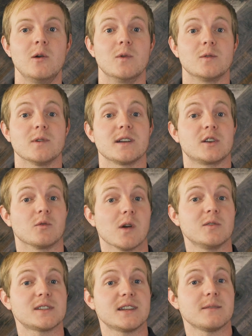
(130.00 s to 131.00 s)
When we're
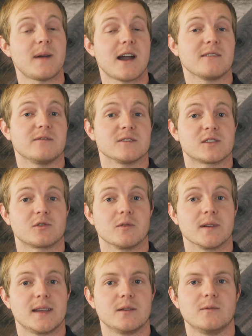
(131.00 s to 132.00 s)
engrossed in a powerful
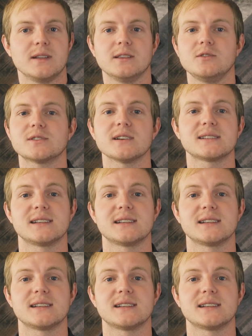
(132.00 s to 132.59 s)
story, we lose our